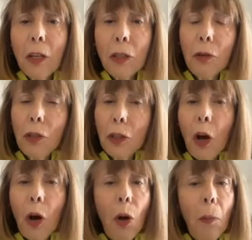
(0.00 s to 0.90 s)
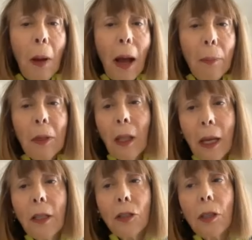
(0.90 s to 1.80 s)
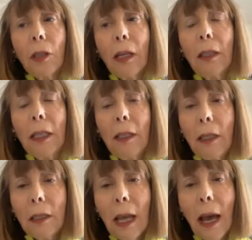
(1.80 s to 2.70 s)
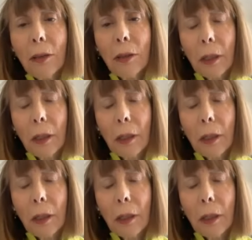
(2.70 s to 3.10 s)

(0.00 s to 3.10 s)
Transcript: So there's a whole population that need these housing.